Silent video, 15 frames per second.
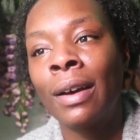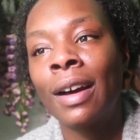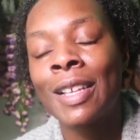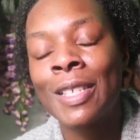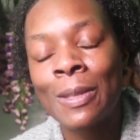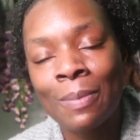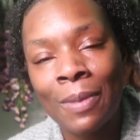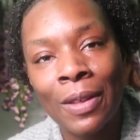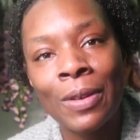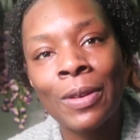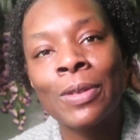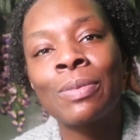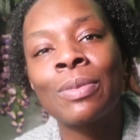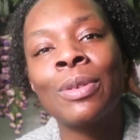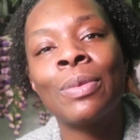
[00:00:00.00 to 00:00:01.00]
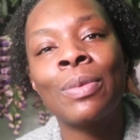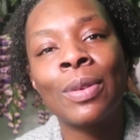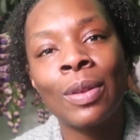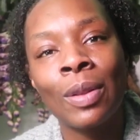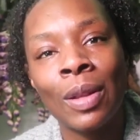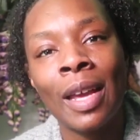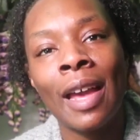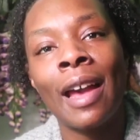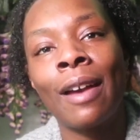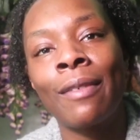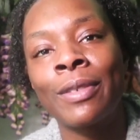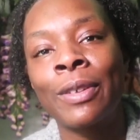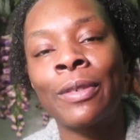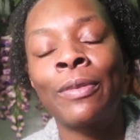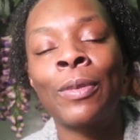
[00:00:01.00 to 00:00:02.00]
us mothers, we really have
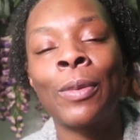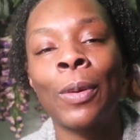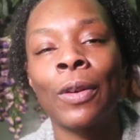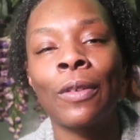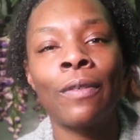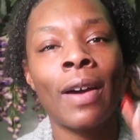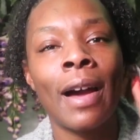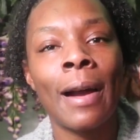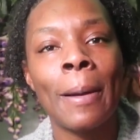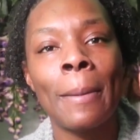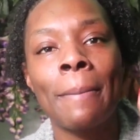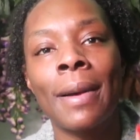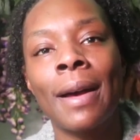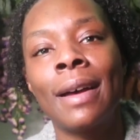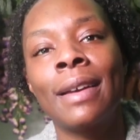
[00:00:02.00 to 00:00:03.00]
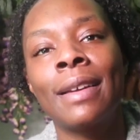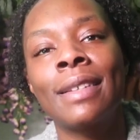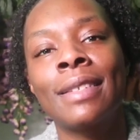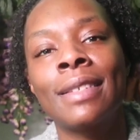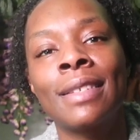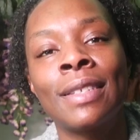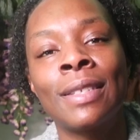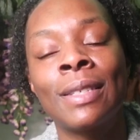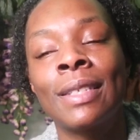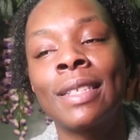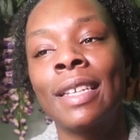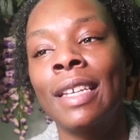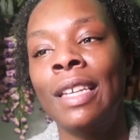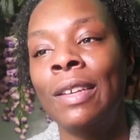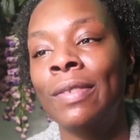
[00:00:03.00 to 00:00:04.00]
to fortify our minds
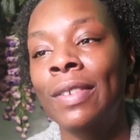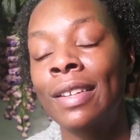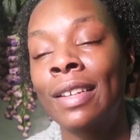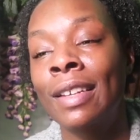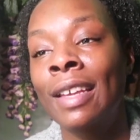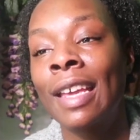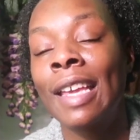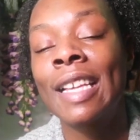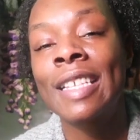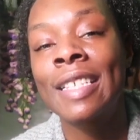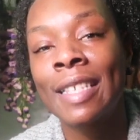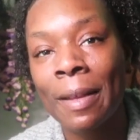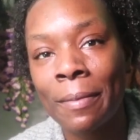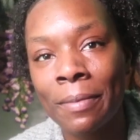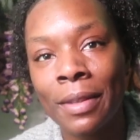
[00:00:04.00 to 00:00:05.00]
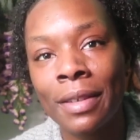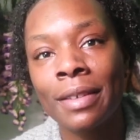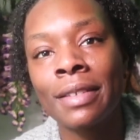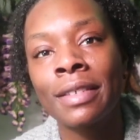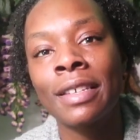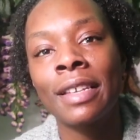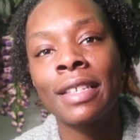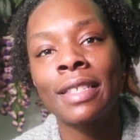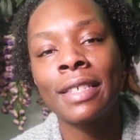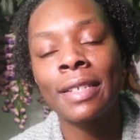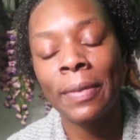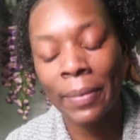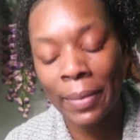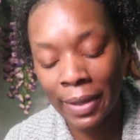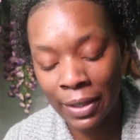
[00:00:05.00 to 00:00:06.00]
to even accept this. It's
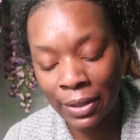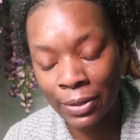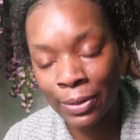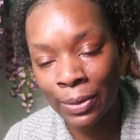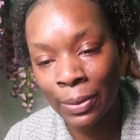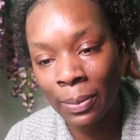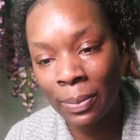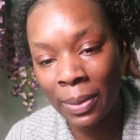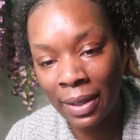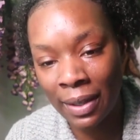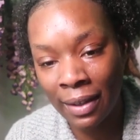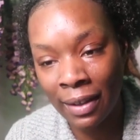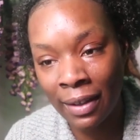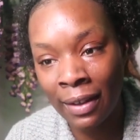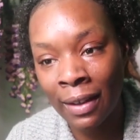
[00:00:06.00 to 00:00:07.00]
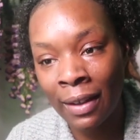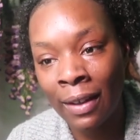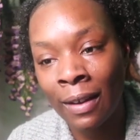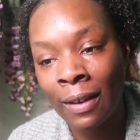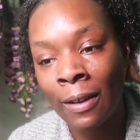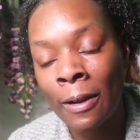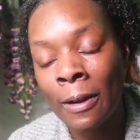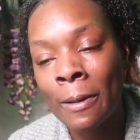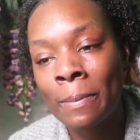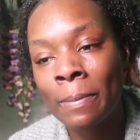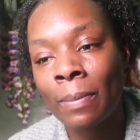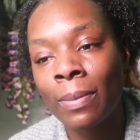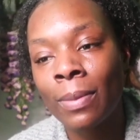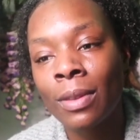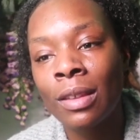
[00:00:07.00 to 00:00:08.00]
going to be
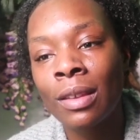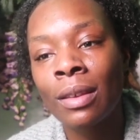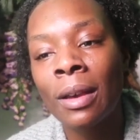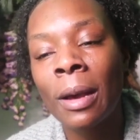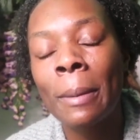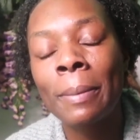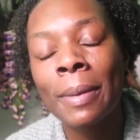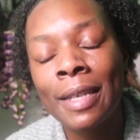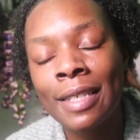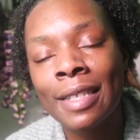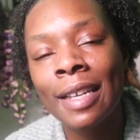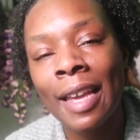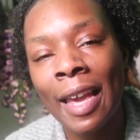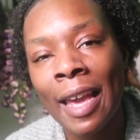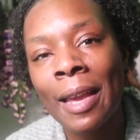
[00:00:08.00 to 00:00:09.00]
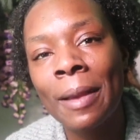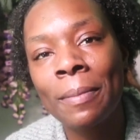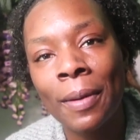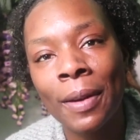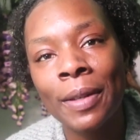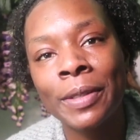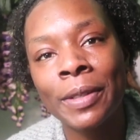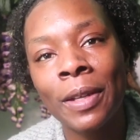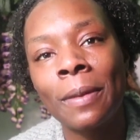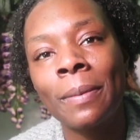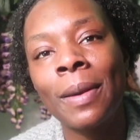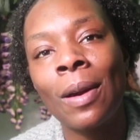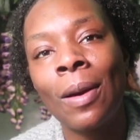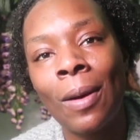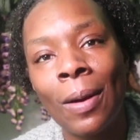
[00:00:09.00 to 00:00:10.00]
a piece of cake, but it's going to
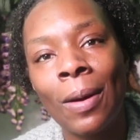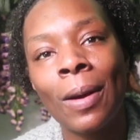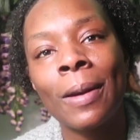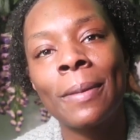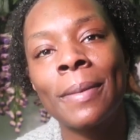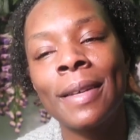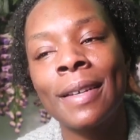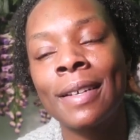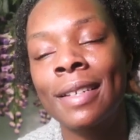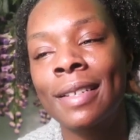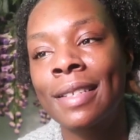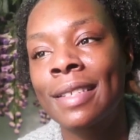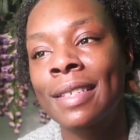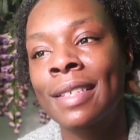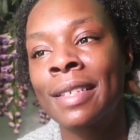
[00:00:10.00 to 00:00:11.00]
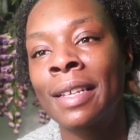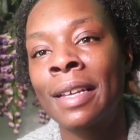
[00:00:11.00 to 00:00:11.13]
be hard because